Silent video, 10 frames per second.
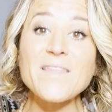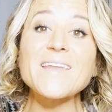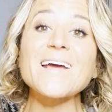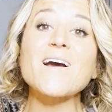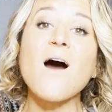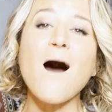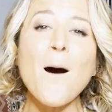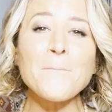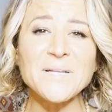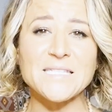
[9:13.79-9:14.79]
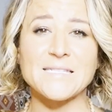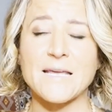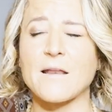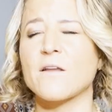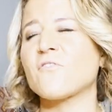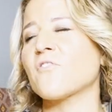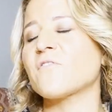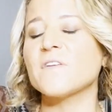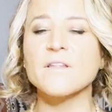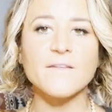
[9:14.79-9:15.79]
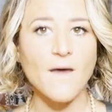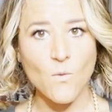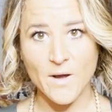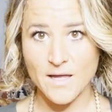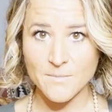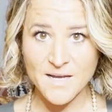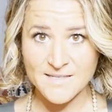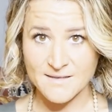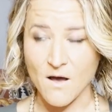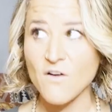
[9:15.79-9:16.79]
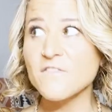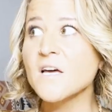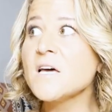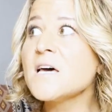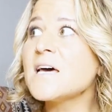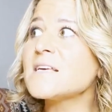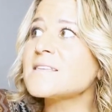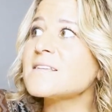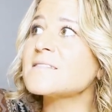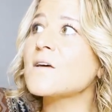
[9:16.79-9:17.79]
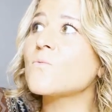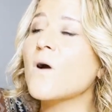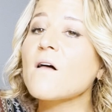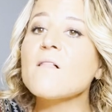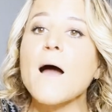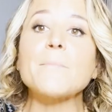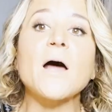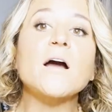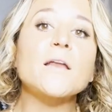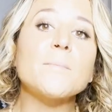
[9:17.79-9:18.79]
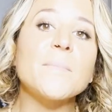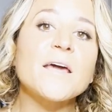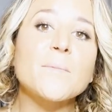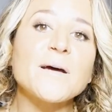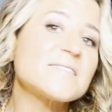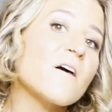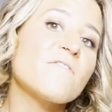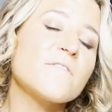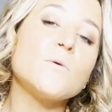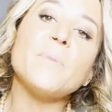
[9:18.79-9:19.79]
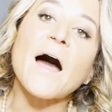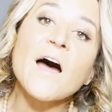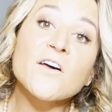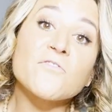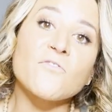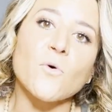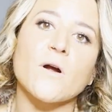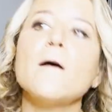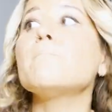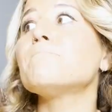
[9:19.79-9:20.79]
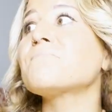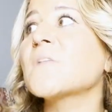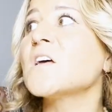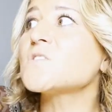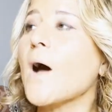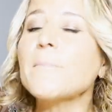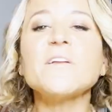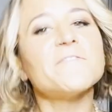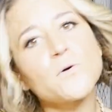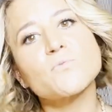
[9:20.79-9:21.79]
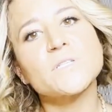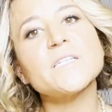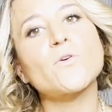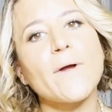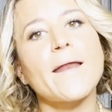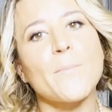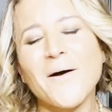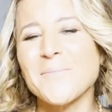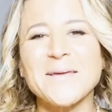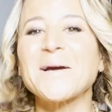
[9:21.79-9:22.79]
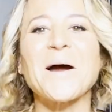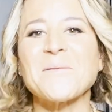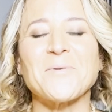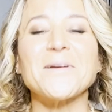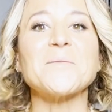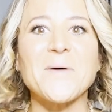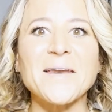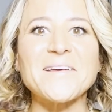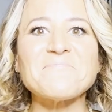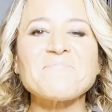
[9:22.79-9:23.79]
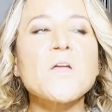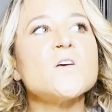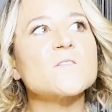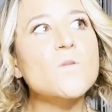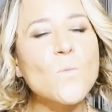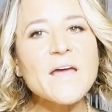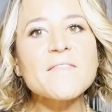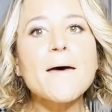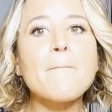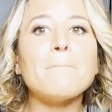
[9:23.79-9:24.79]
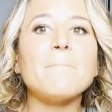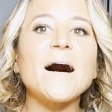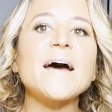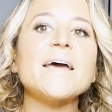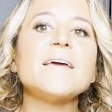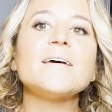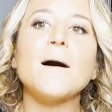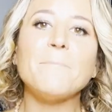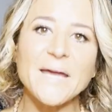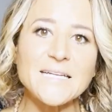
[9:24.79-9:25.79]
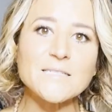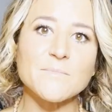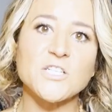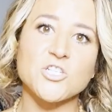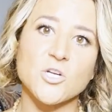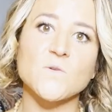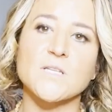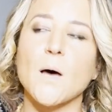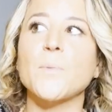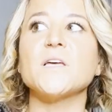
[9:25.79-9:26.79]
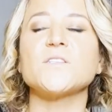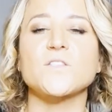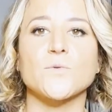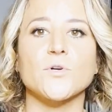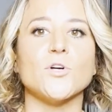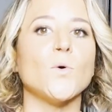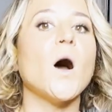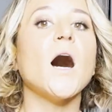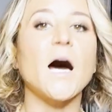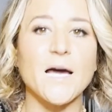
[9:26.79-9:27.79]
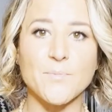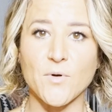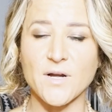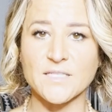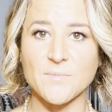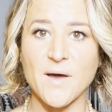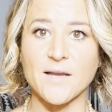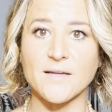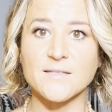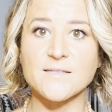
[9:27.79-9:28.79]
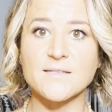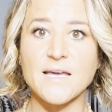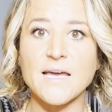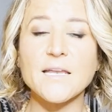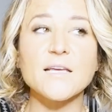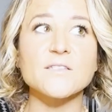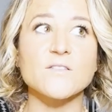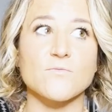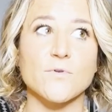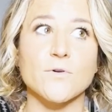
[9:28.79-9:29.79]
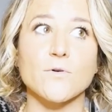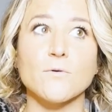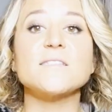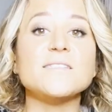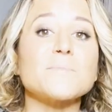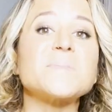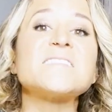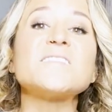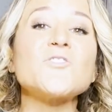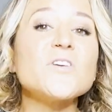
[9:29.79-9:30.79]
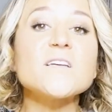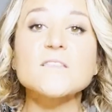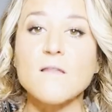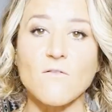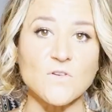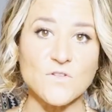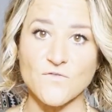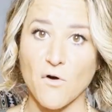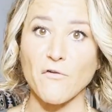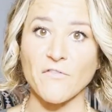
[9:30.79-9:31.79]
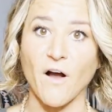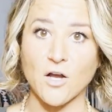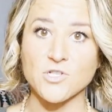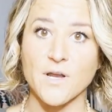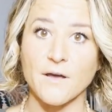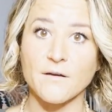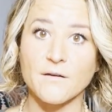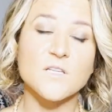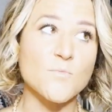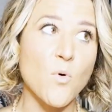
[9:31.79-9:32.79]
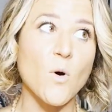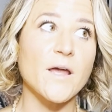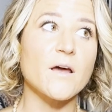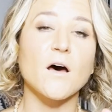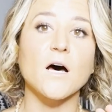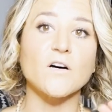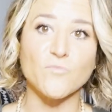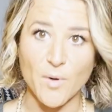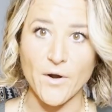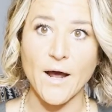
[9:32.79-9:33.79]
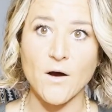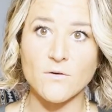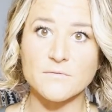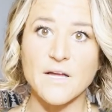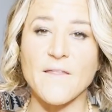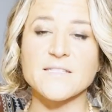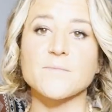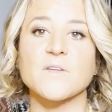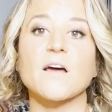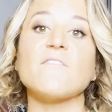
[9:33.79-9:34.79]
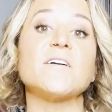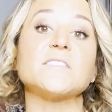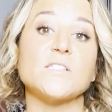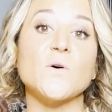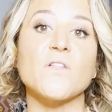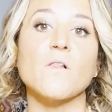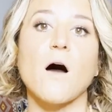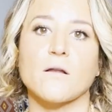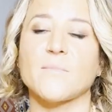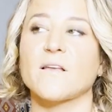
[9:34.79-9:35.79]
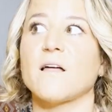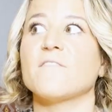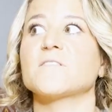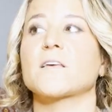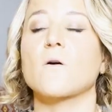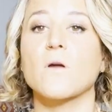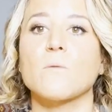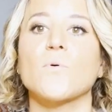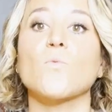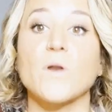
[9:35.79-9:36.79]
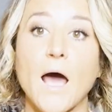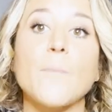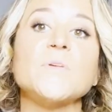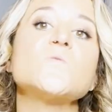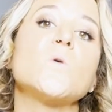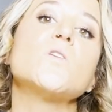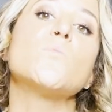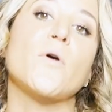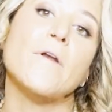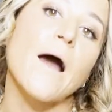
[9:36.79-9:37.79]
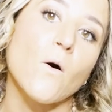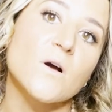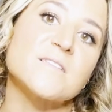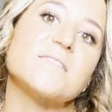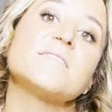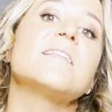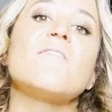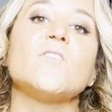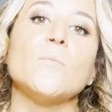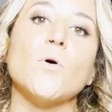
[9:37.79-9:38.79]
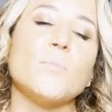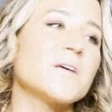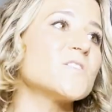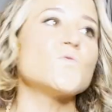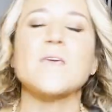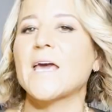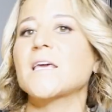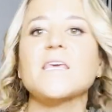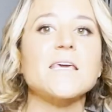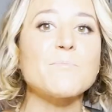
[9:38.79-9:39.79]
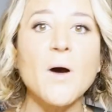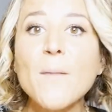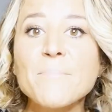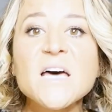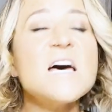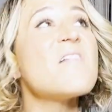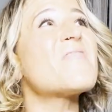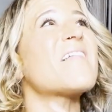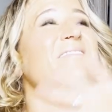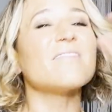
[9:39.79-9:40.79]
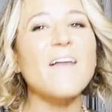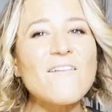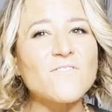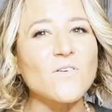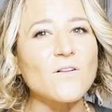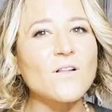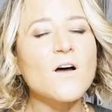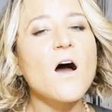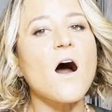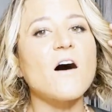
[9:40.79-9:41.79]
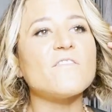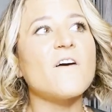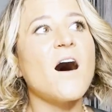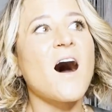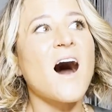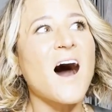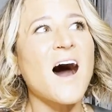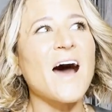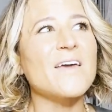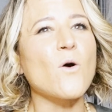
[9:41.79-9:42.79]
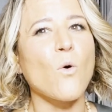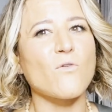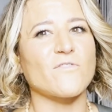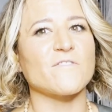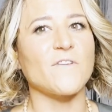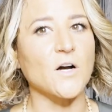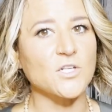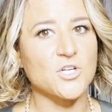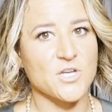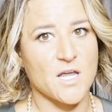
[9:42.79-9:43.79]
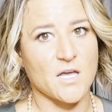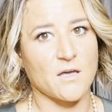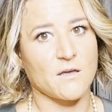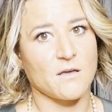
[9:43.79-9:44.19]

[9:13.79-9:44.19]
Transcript: that I compensated for feeling that way in myself is I said, well, I'm not gonna make myself feel bad for it. So I'm gonna feel really great about being hyper independent. So the way that my abandonment shows up is through hyper independence. It is through some serious levels of overfunctioning to the point of burnout. And that's something I've had to deal with a lot in my life. Is okay, but what happens when you burn out? Because it's inevitable, because you can't keep up that level of high overfunctioning